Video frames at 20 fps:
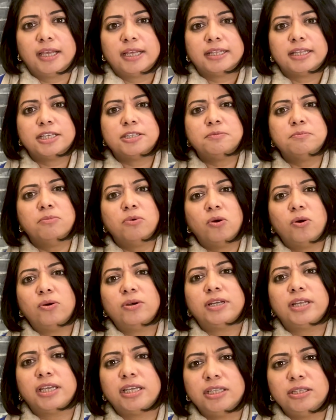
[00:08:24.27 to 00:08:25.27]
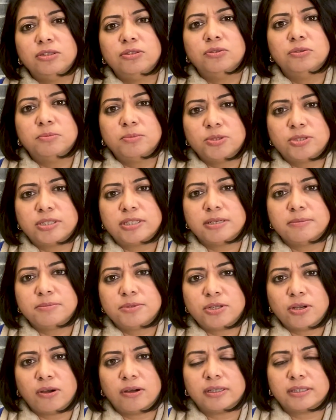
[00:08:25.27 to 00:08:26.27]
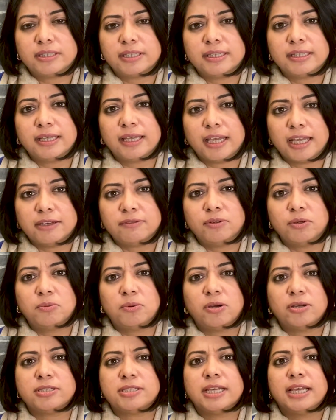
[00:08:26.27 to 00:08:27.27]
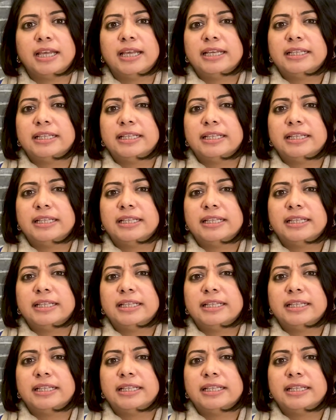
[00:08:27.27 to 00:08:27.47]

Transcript: There's more Hindu-Muslim talk than there ever was.